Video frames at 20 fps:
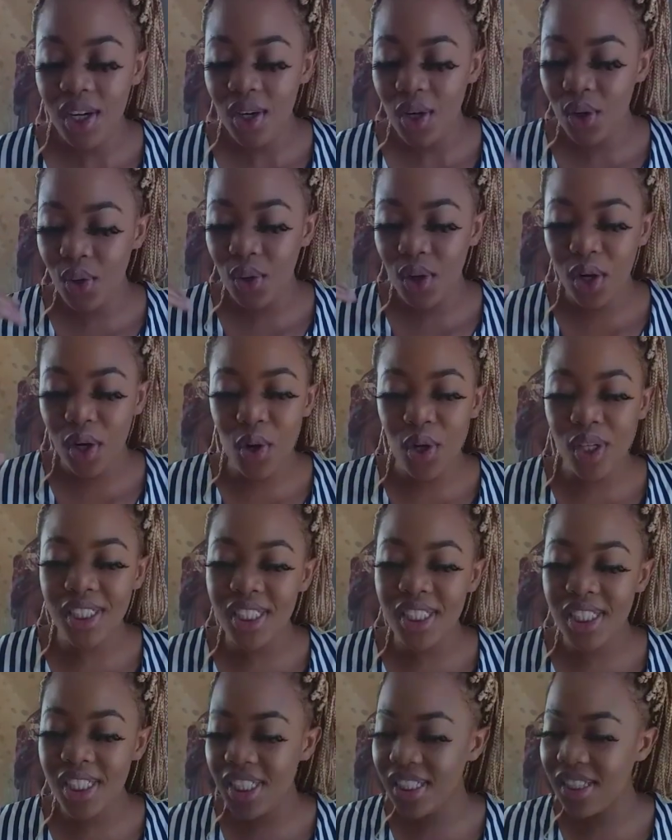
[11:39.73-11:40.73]

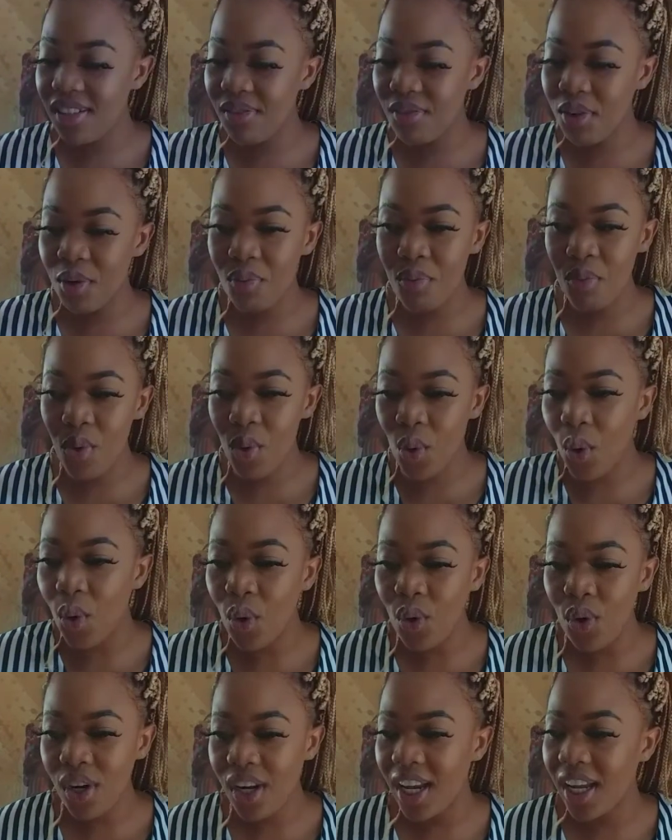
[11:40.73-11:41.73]
content is even more,
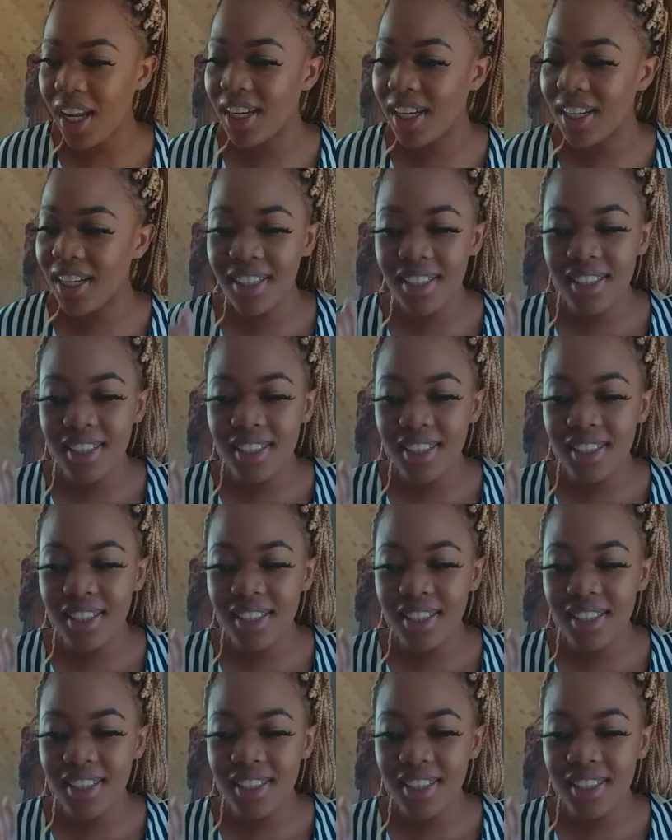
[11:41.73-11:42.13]
like,